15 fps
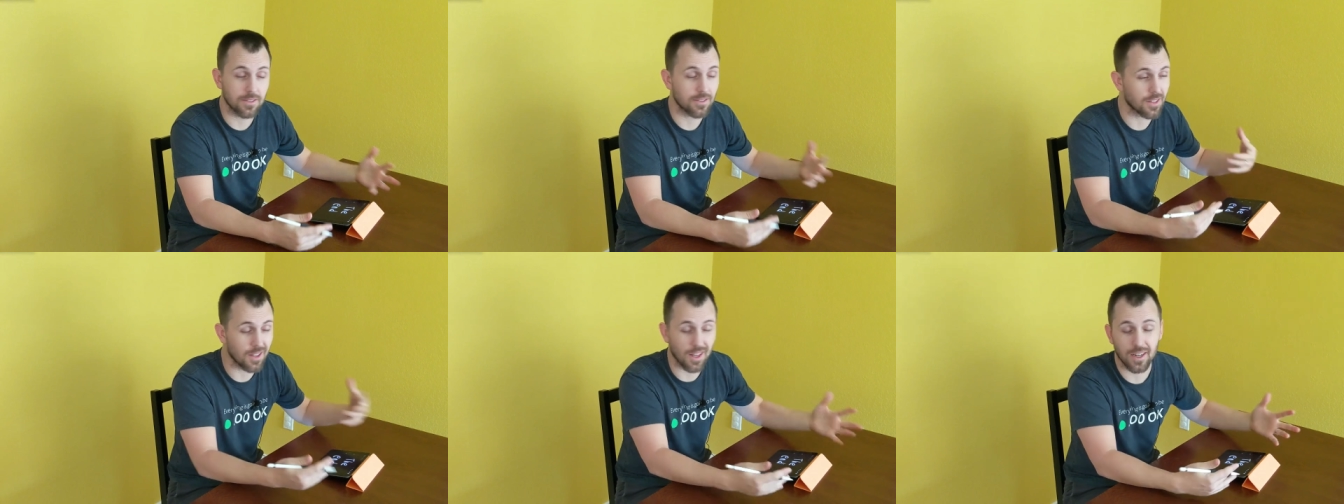
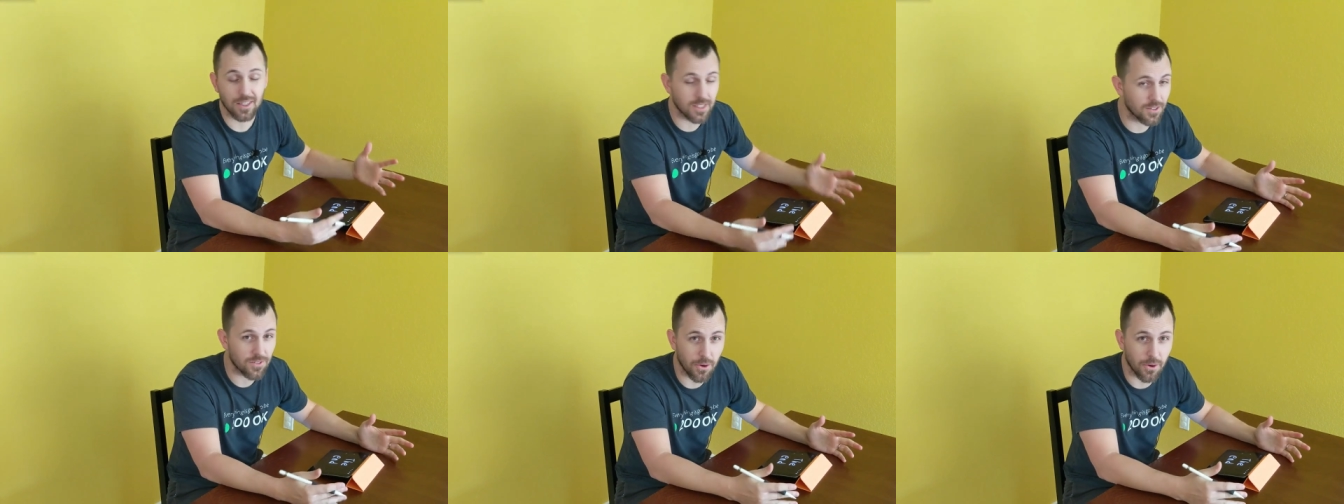There's a lot
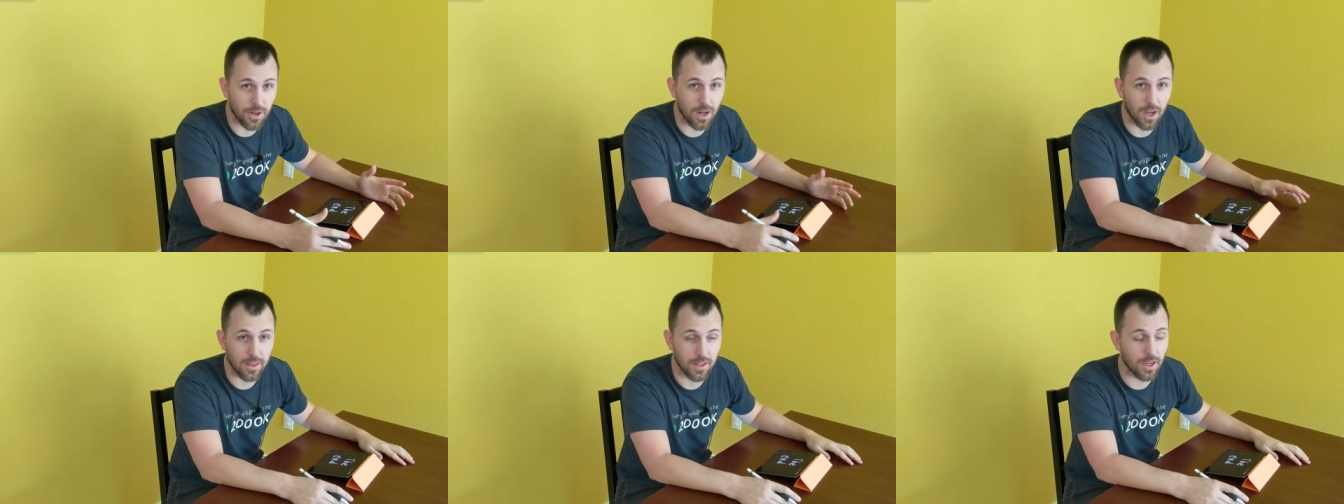of stuff
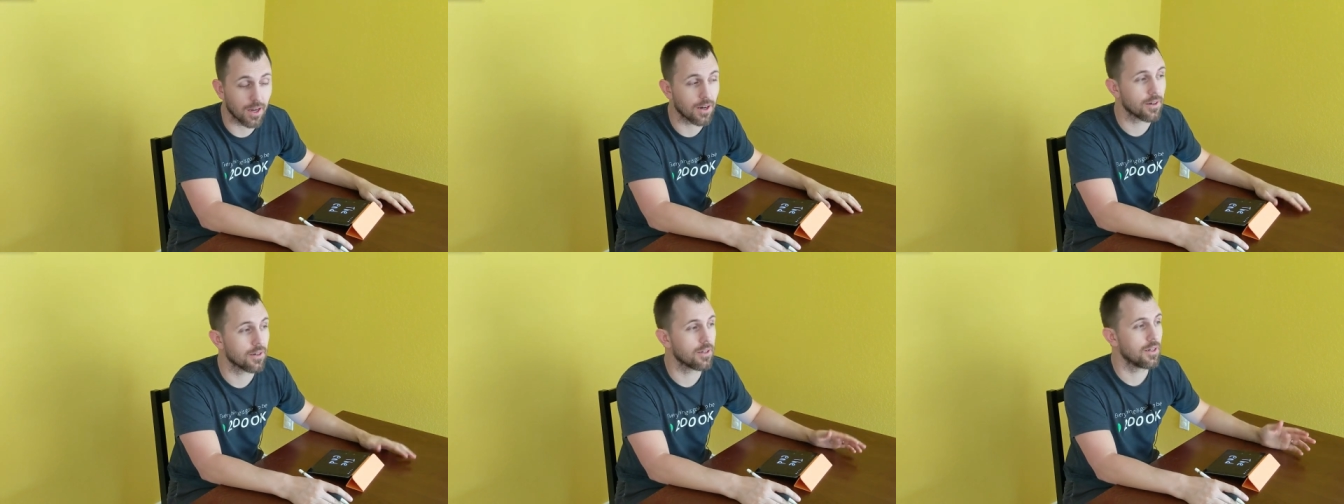going on
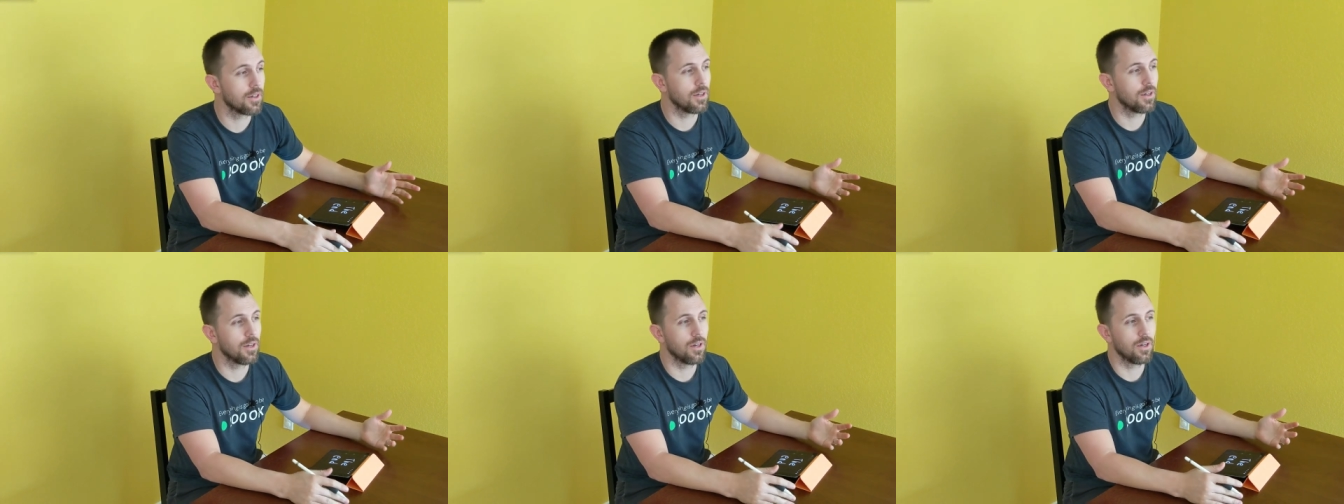there.
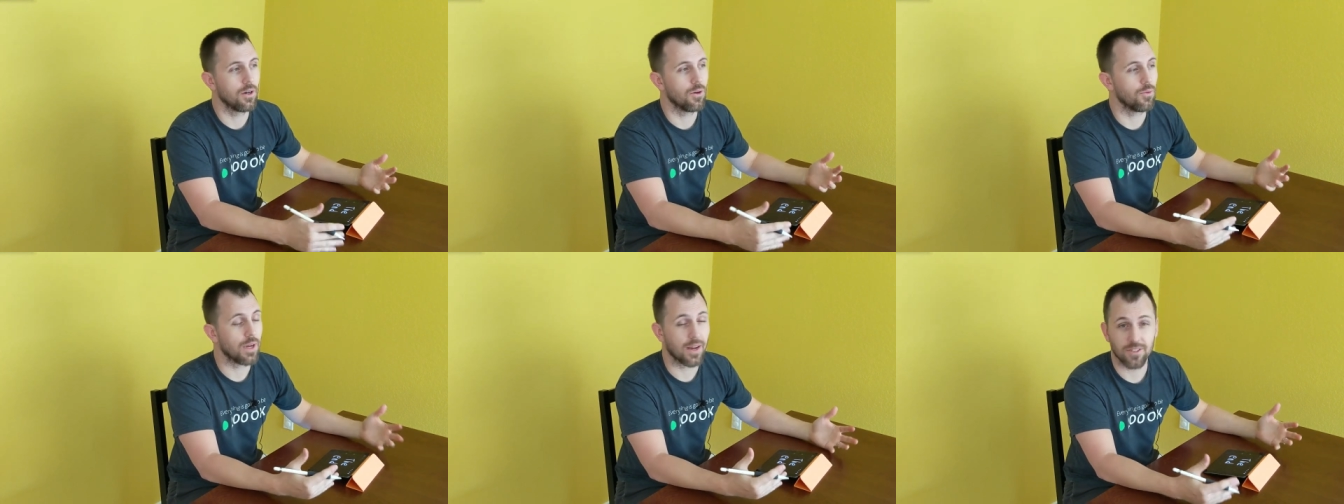
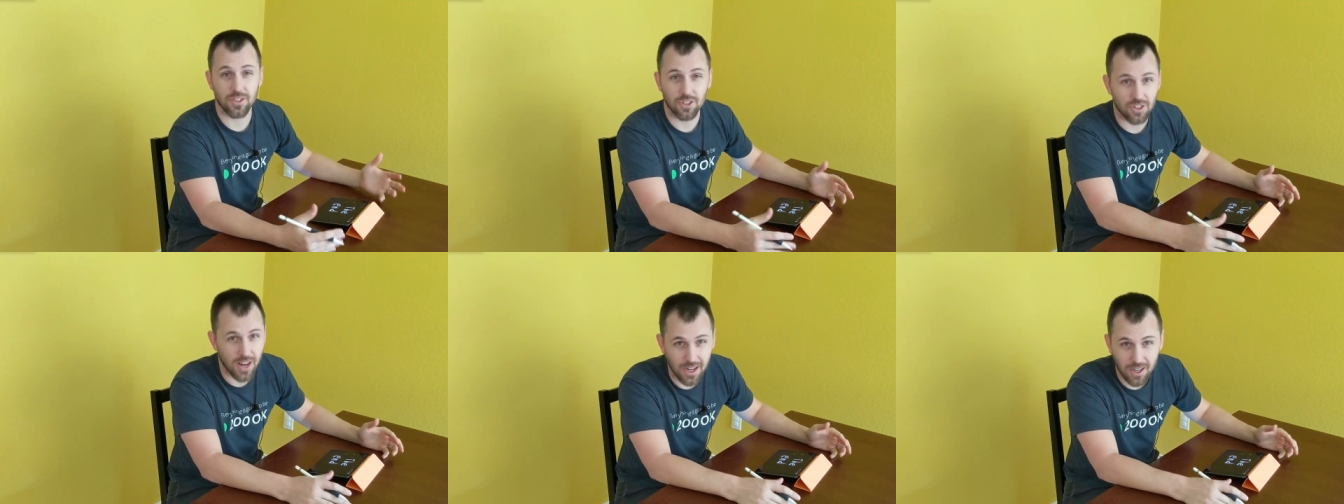We have
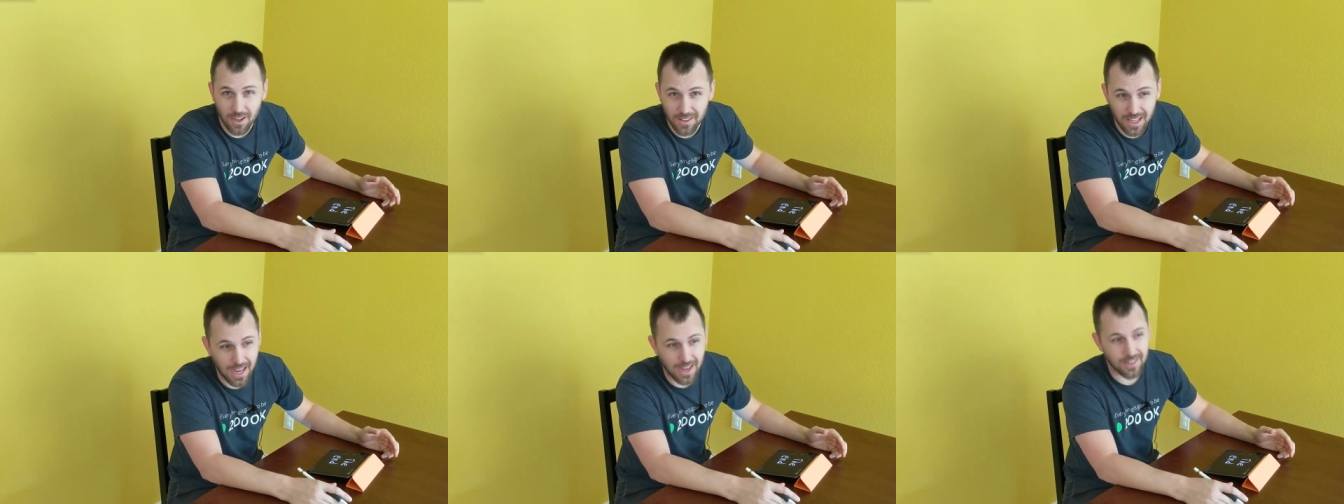to track
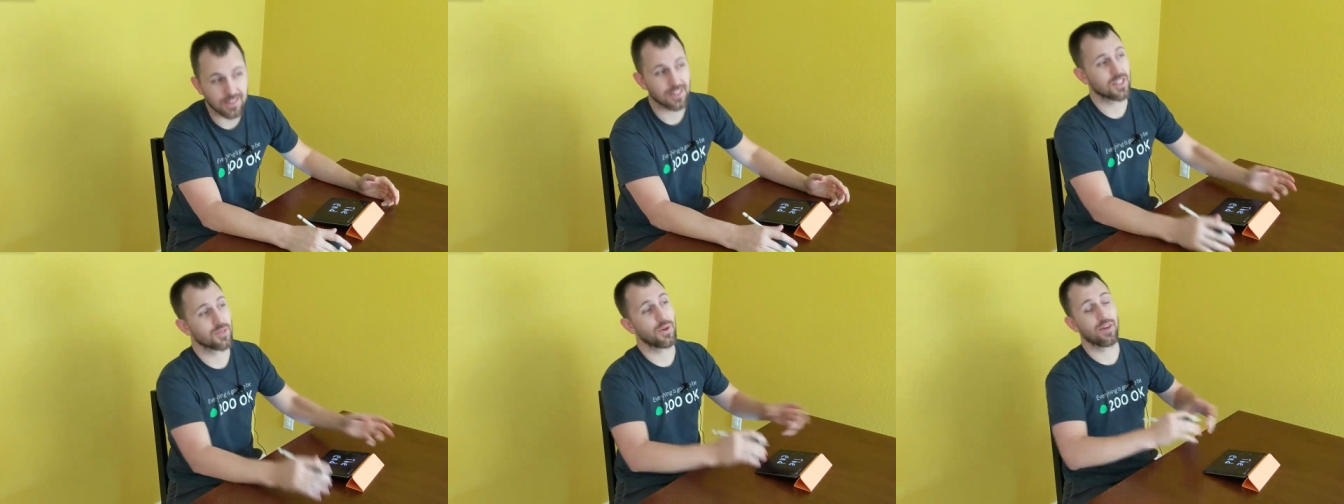all the
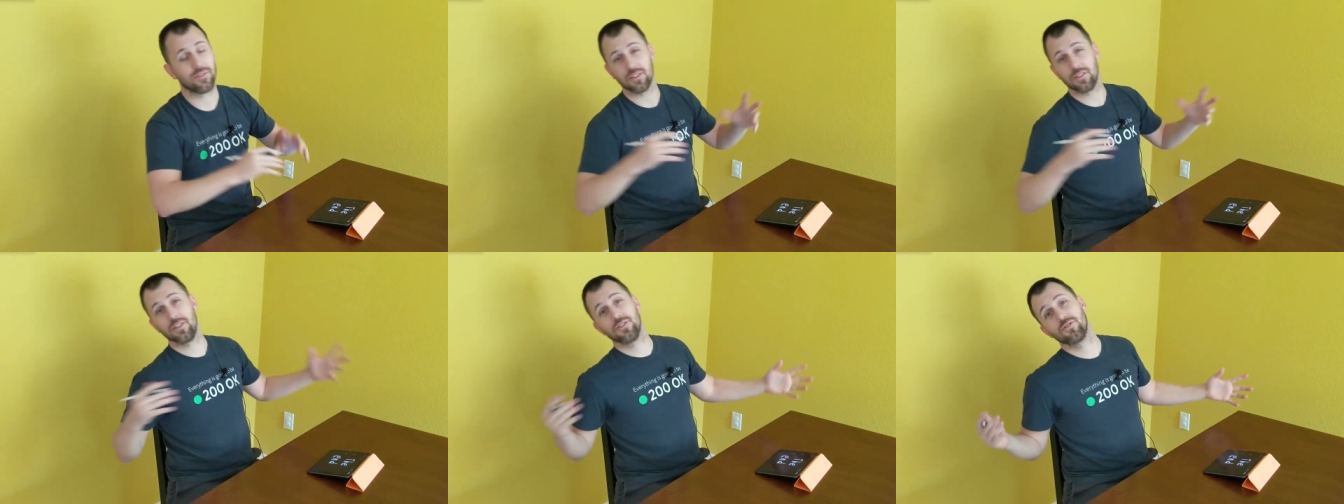assets, we have
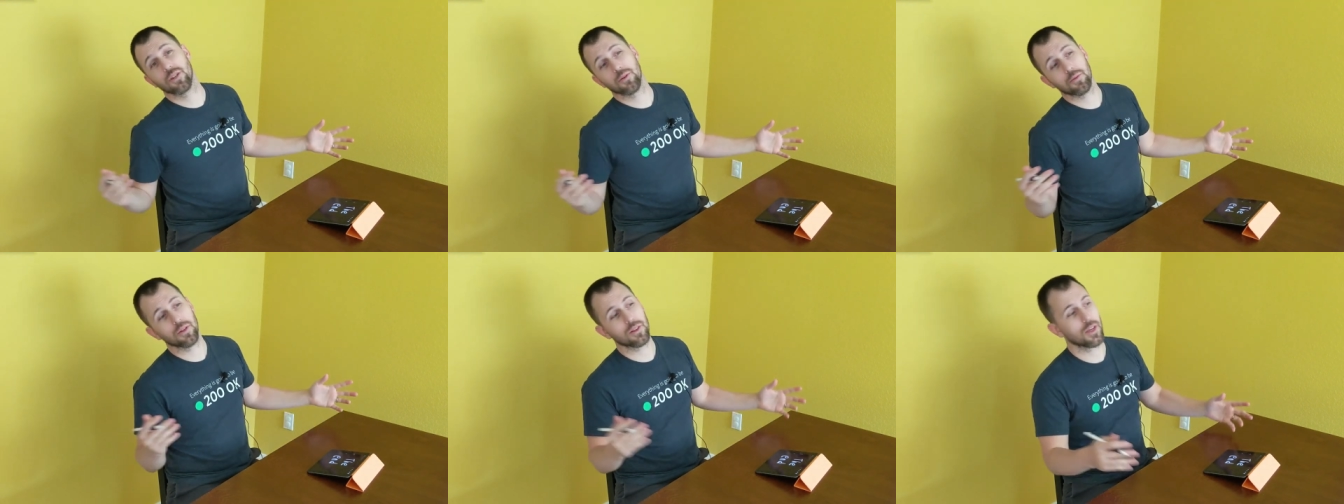to
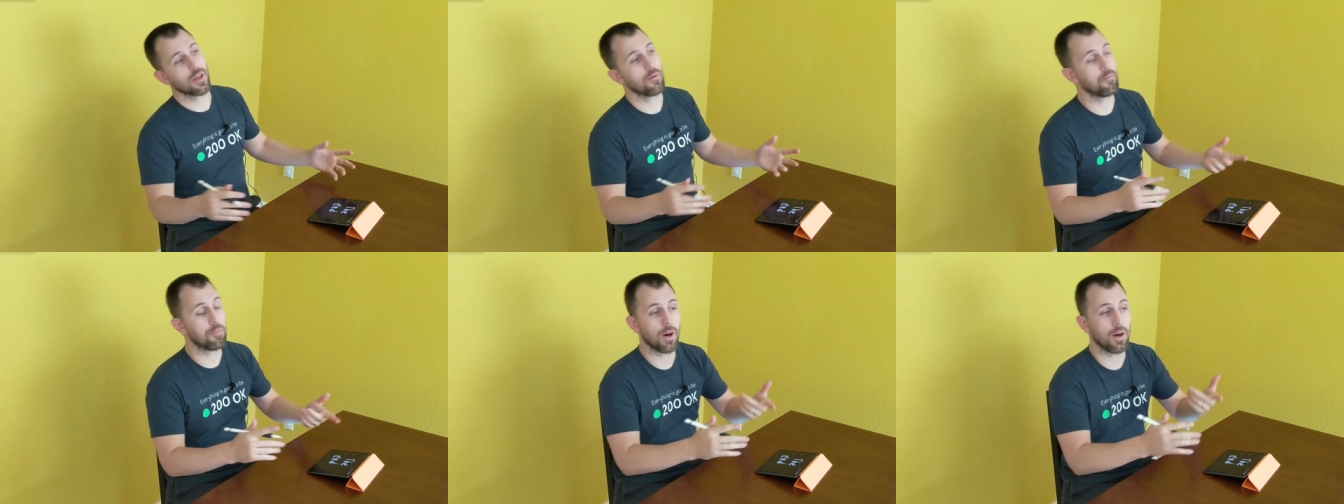distribute
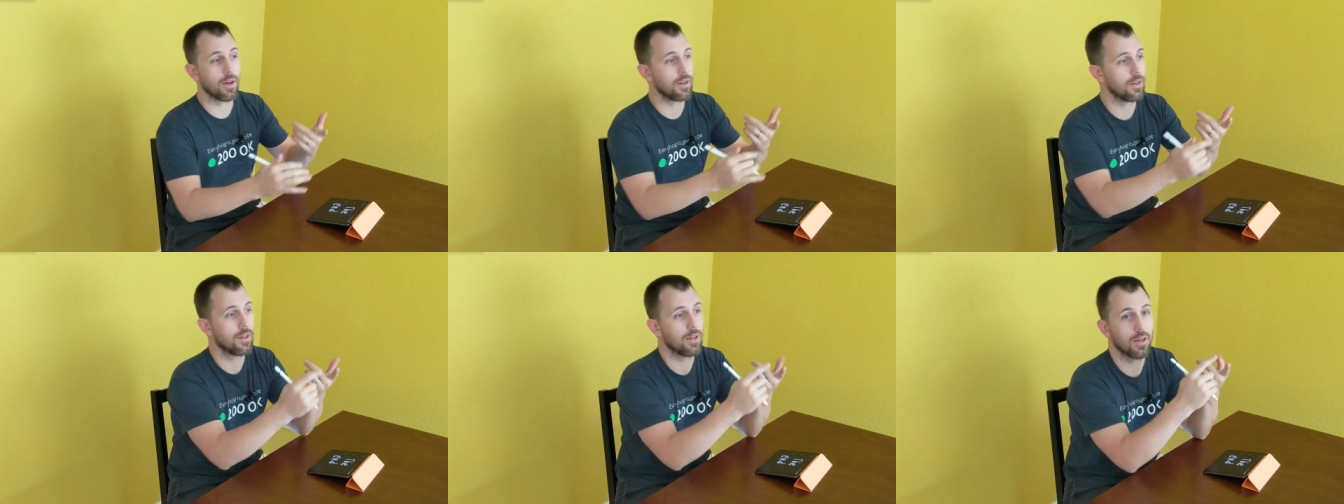them,
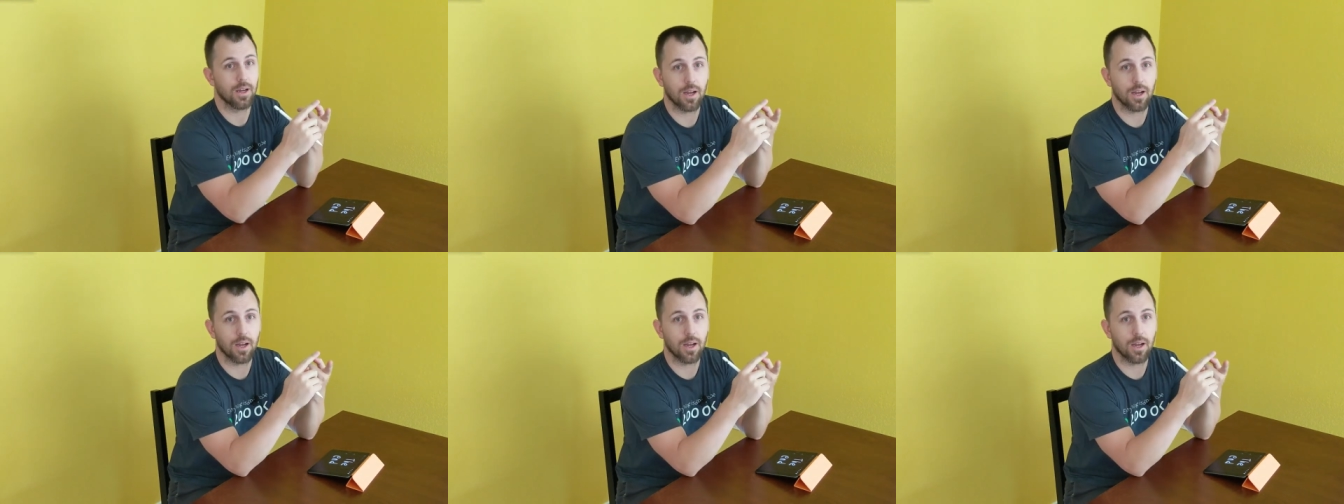but